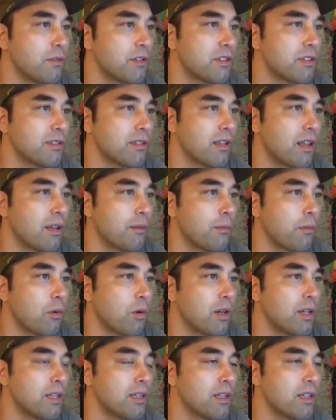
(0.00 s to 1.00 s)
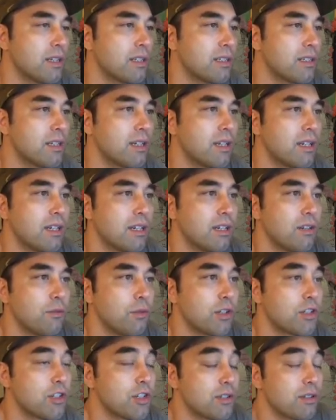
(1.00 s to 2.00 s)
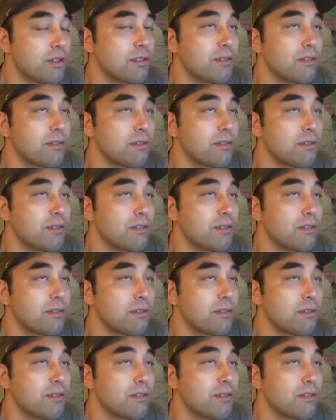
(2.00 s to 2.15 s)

which is a lot more inland, which